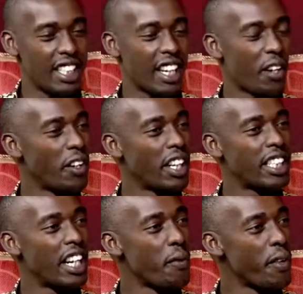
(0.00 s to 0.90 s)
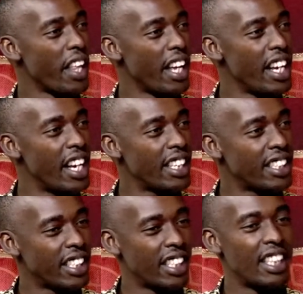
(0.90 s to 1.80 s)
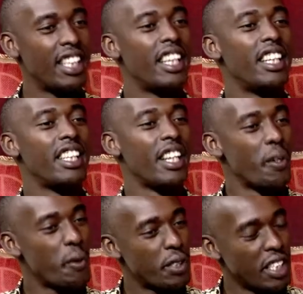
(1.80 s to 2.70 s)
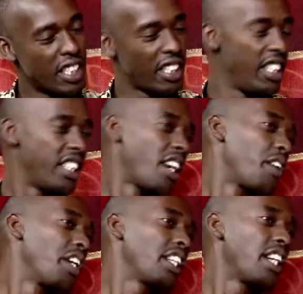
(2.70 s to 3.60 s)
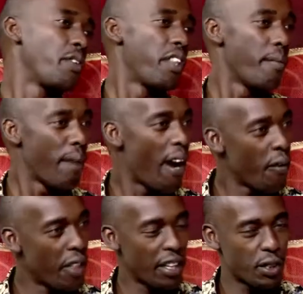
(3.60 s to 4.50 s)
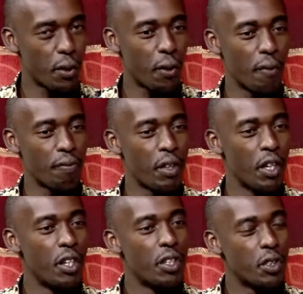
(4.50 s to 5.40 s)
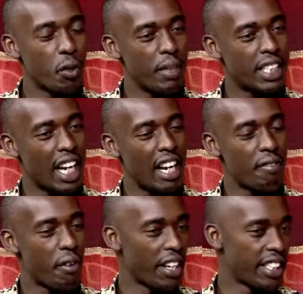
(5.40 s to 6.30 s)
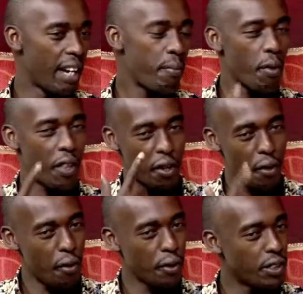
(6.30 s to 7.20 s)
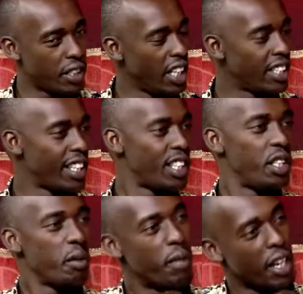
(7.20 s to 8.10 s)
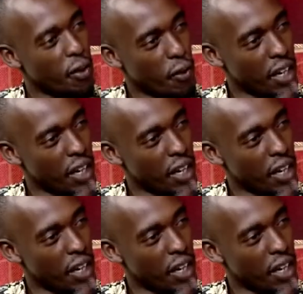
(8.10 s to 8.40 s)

interconnected with the ears. The nose is interconnected with the mouth and so on. So basically, for example, the nose, there's a tube that